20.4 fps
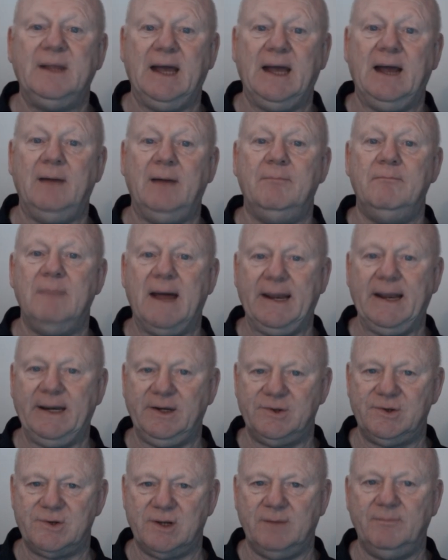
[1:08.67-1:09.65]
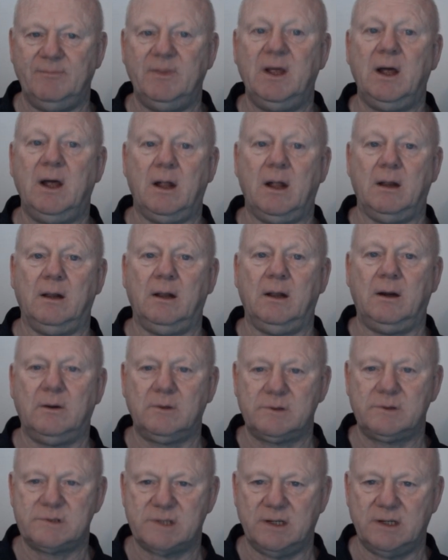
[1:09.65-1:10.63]
and manage them on
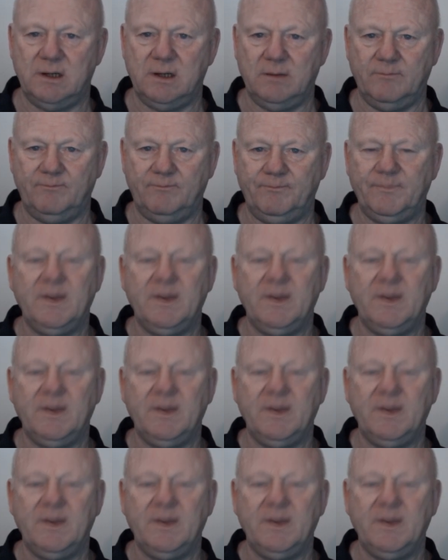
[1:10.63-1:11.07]
long term.